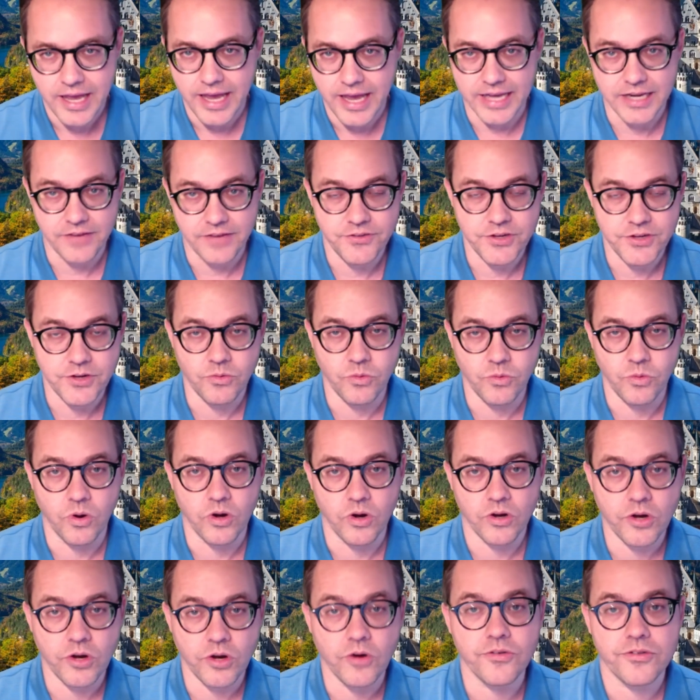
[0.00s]
And if you
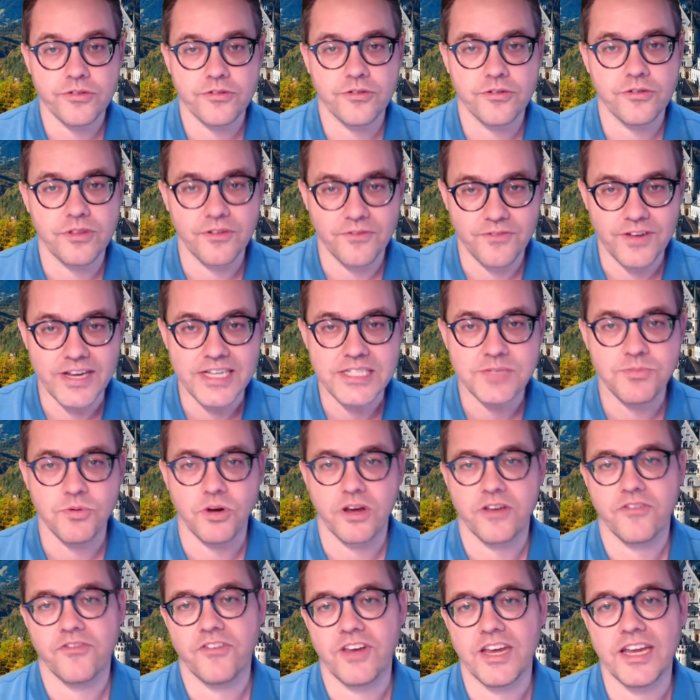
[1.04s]
go through the
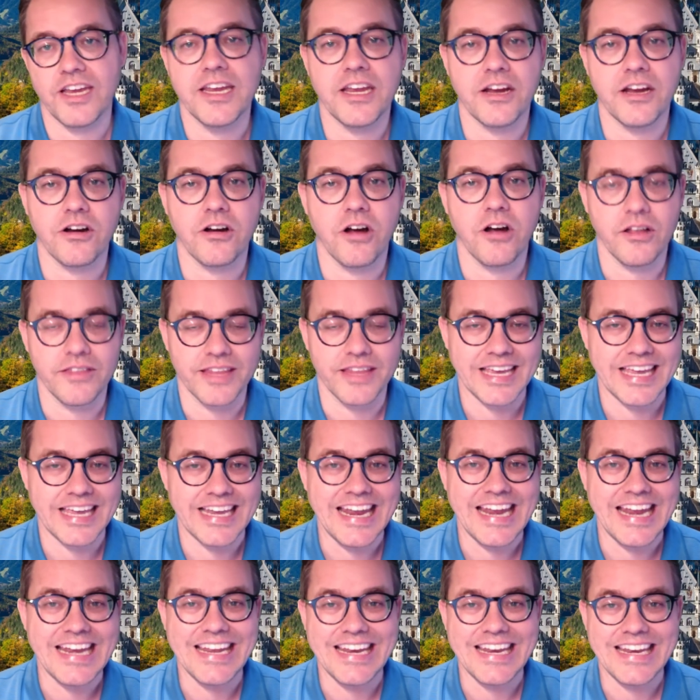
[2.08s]
Facebook feed here on the
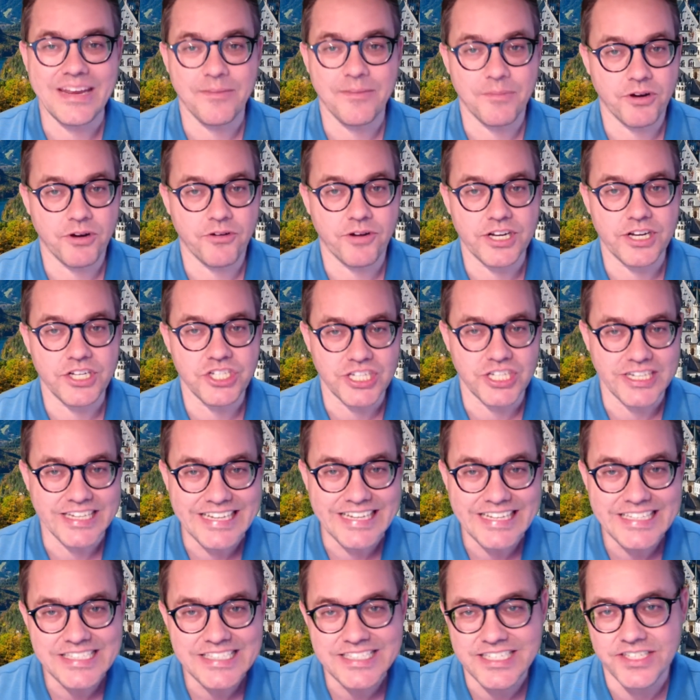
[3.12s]
Canadian Immigration
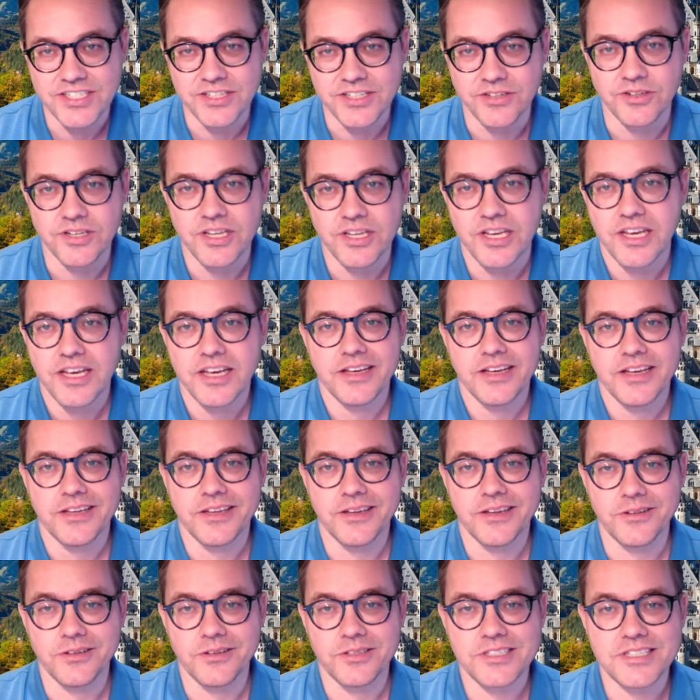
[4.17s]
Institute,
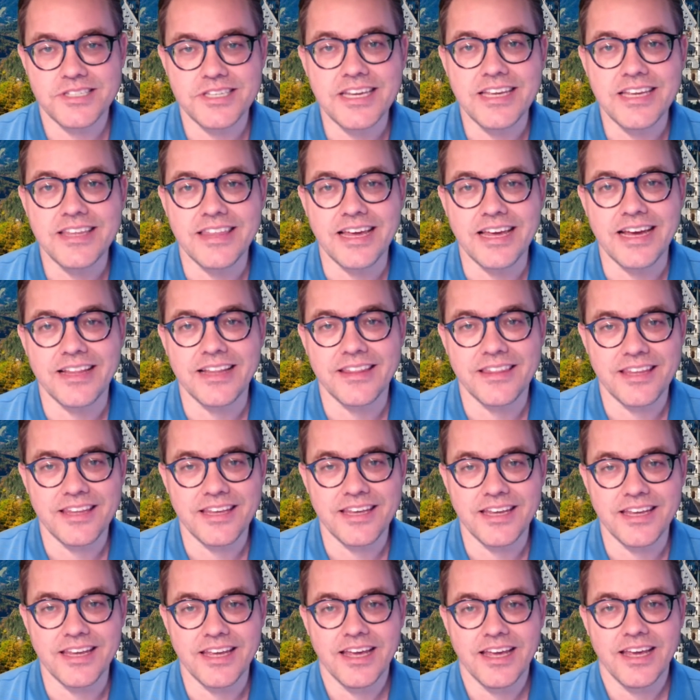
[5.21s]
you'll see that
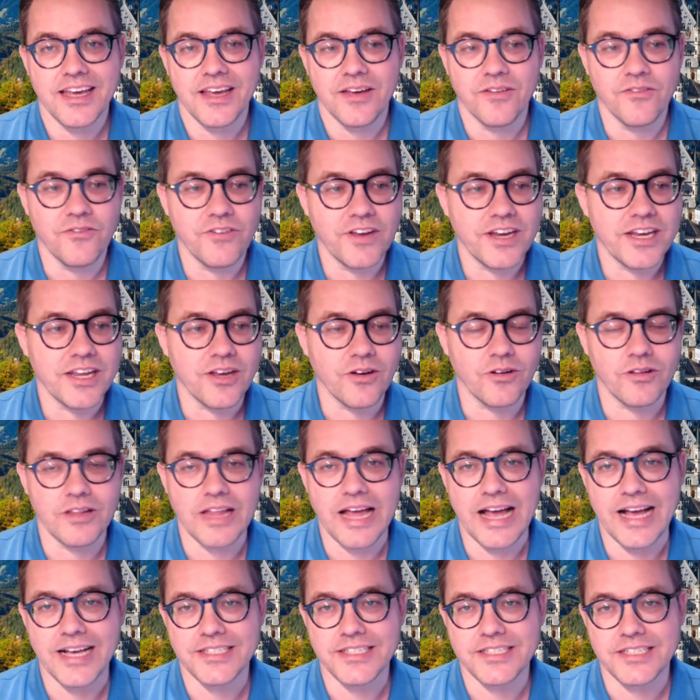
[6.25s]
the video
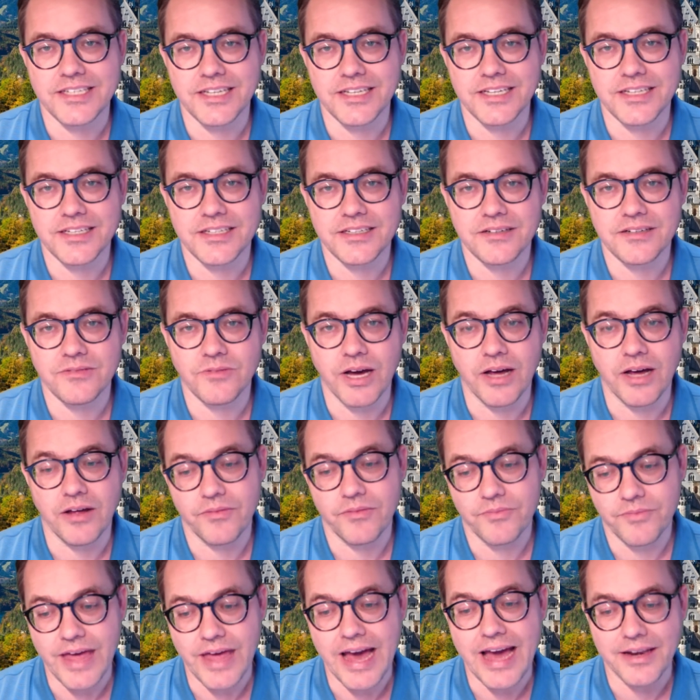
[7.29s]
lasted,
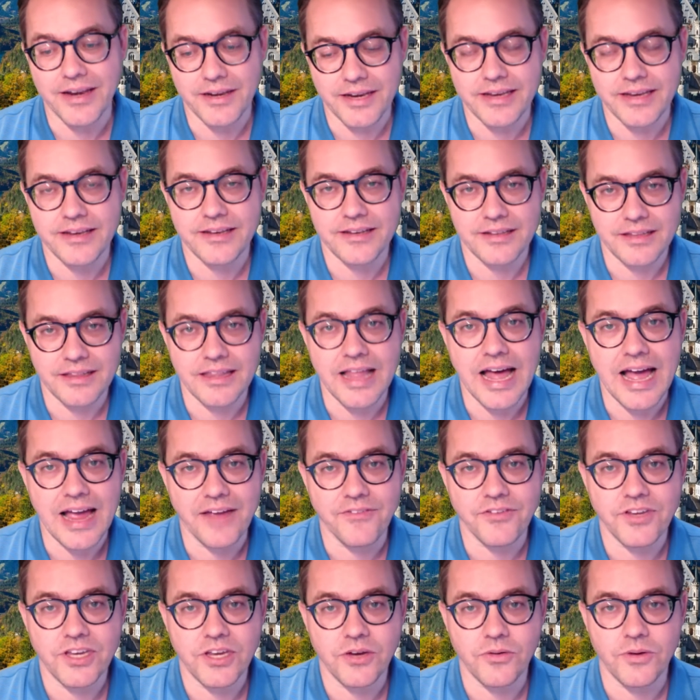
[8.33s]
well, that
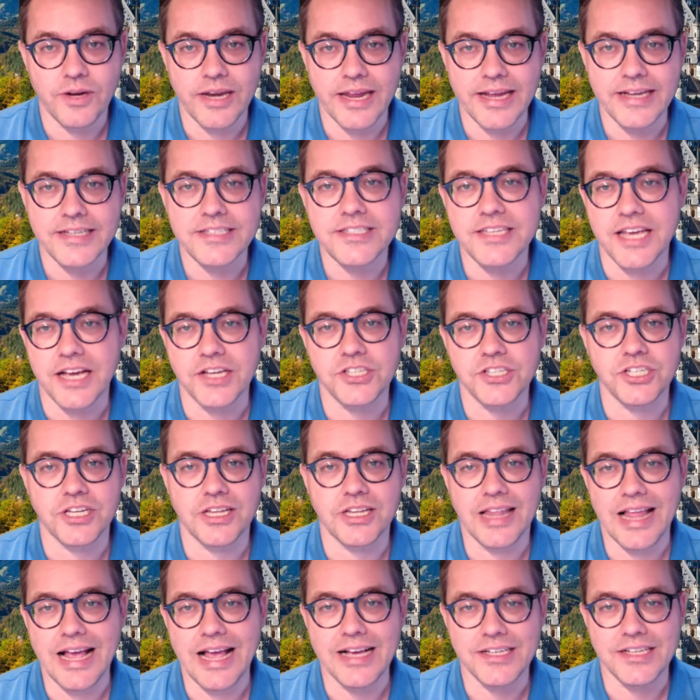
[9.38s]
live Q and A
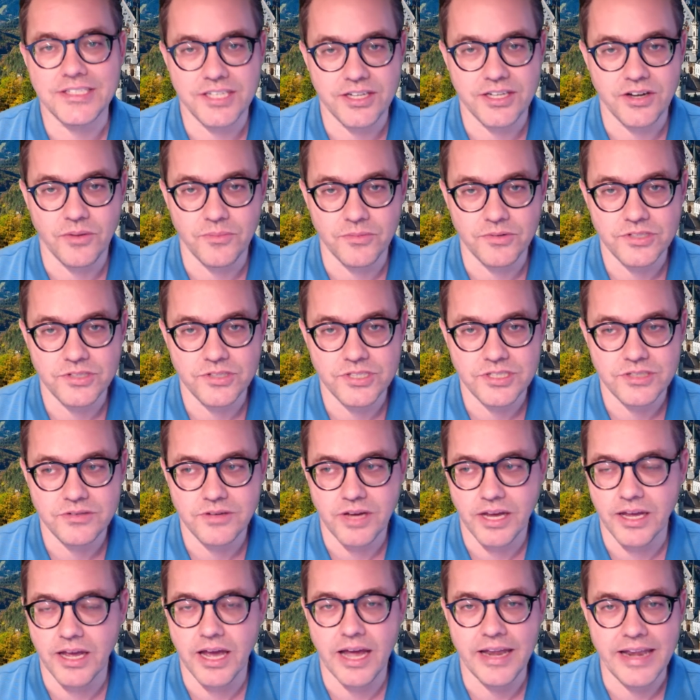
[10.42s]
session lasted almost
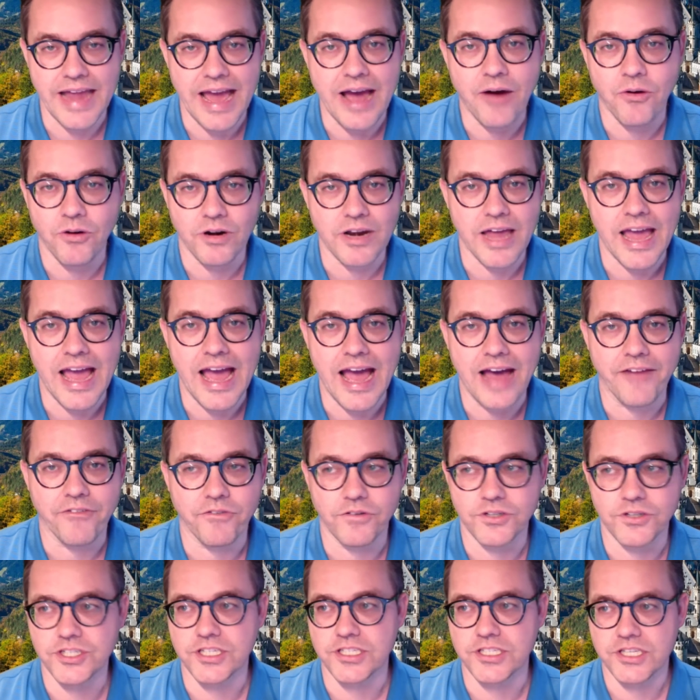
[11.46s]
a, an hour and a half,
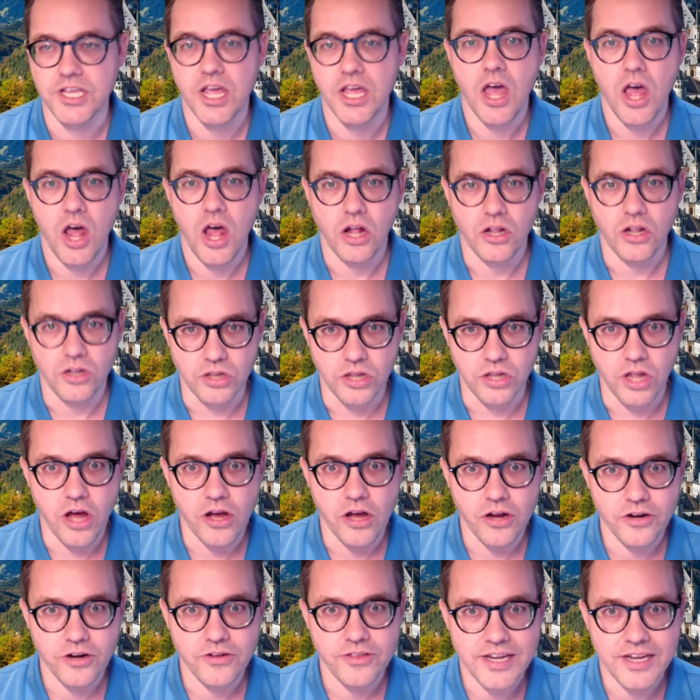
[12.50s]
which is
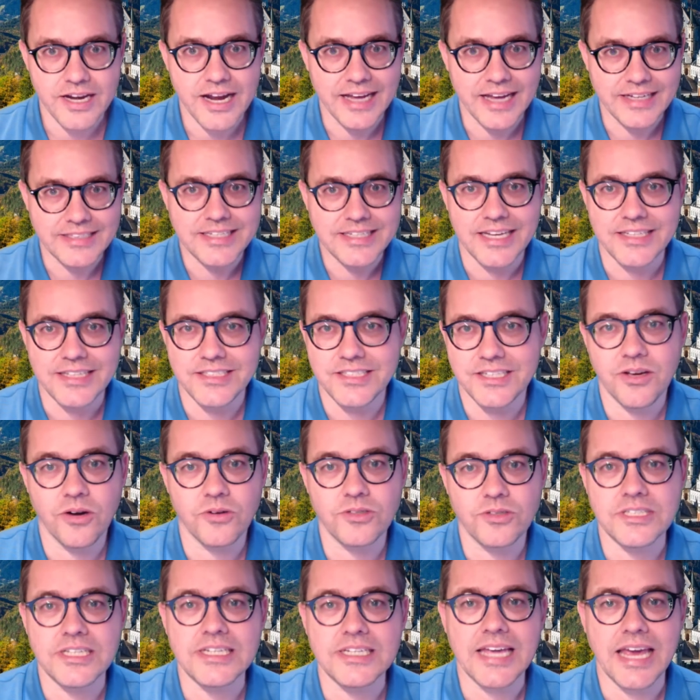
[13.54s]
longer than I intend to
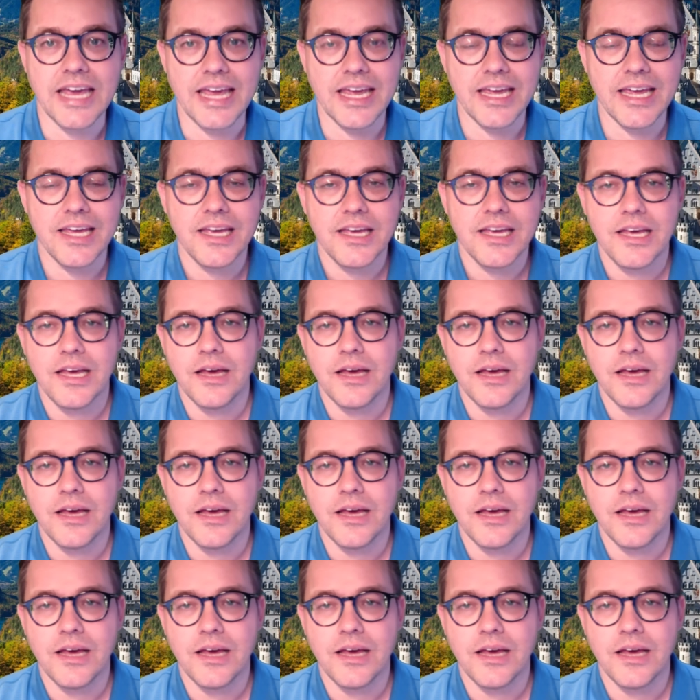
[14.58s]
go today.